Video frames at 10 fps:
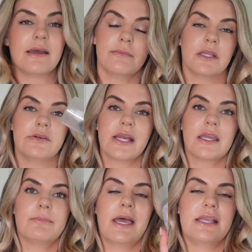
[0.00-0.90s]
I'm gonna
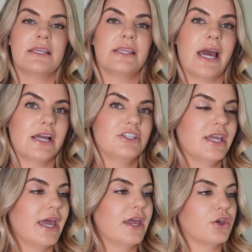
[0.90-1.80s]
recommend the
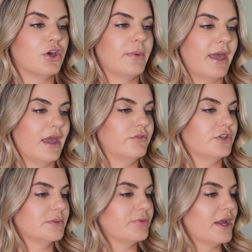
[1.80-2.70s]
IGK Good
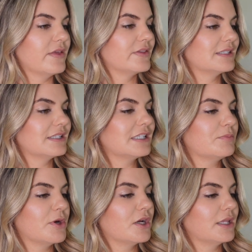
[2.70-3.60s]
Behavior Spray. This is a
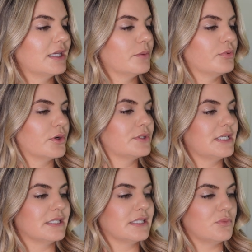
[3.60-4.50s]
spirulina
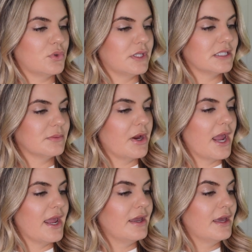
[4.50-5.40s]
protein smoothing
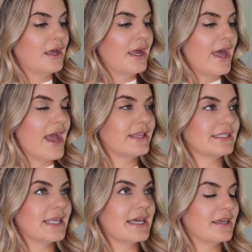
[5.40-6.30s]
spray, and
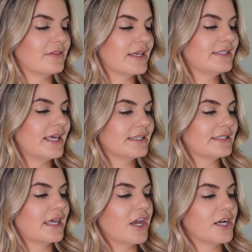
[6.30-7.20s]
it's like, they say it's
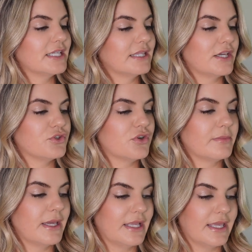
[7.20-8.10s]
a keratin-like
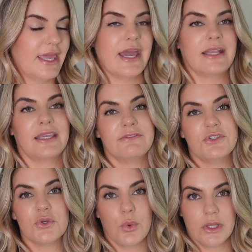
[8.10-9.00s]
treatment in a can. It gives
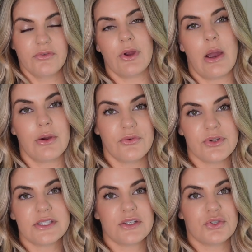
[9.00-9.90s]
you 24-hour
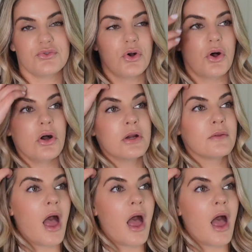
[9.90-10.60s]
frizz control.